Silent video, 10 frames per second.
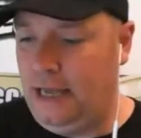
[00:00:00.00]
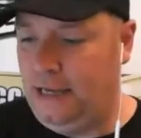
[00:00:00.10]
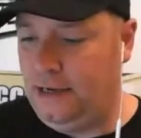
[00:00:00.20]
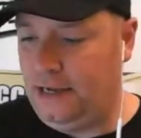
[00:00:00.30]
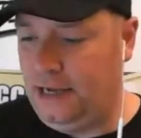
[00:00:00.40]

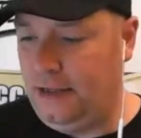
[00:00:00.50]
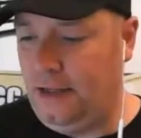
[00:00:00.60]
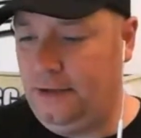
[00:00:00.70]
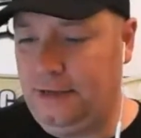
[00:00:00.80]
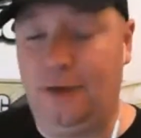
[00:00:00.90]
And
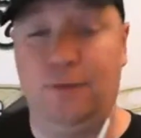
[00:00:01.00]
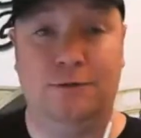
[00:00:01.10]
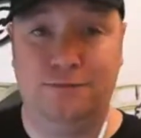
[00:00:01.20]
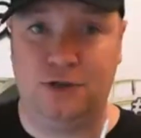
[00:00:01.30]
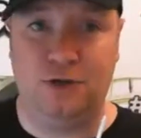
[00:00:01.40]
yeah,
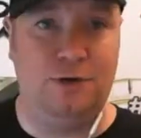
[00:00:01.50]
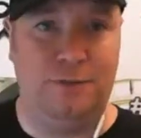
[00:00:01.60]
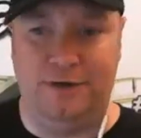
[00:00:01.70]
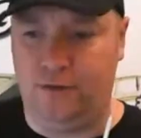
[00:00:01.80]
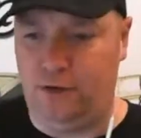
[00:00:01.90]
we'll do a bit of